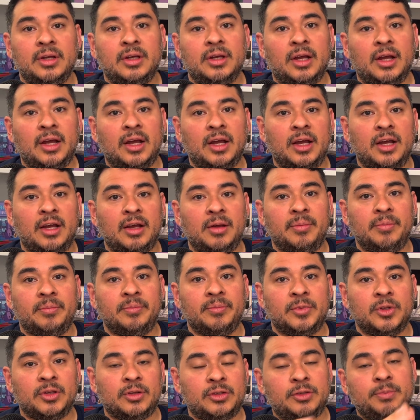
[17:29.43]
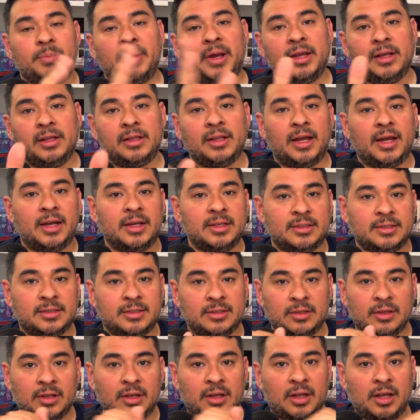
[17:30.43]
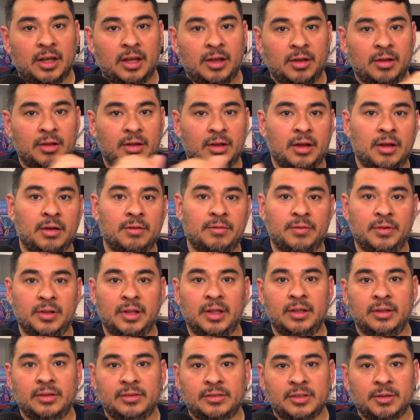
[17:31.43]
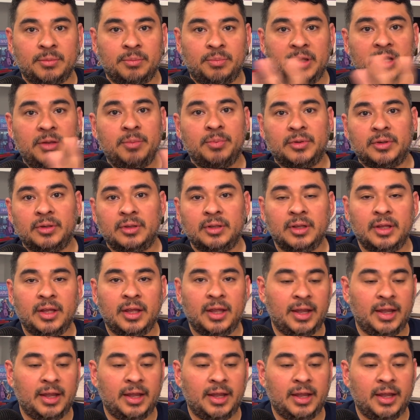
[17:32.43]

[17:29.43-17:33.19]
a spyglass of some people.